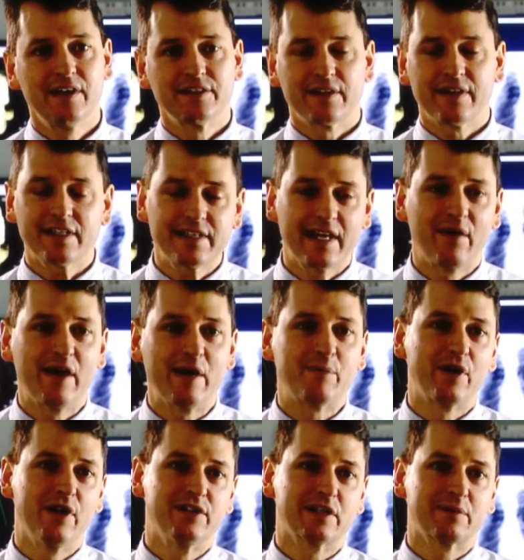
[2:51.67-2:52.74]
So that's how our
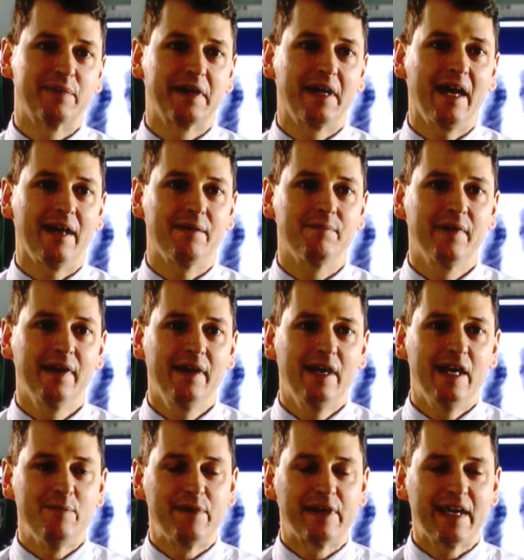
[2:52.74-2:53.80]
project began.
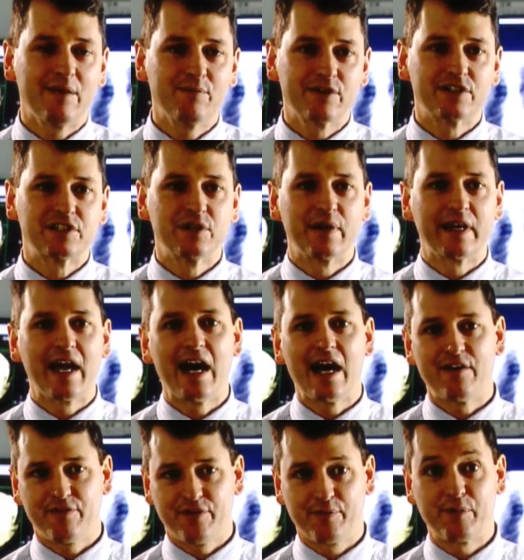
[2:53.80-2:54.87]
It began with us doing
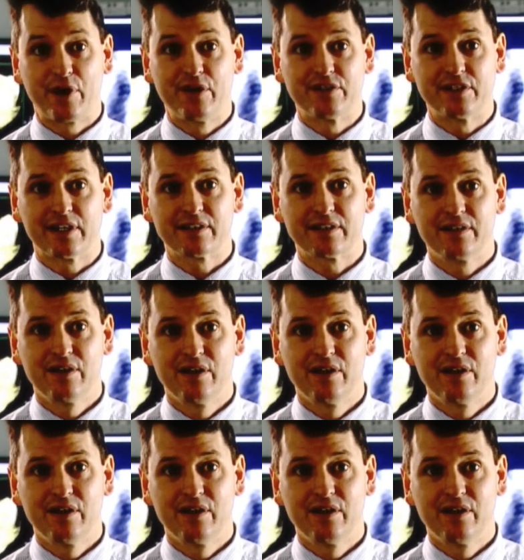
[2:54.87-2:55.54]
half the project.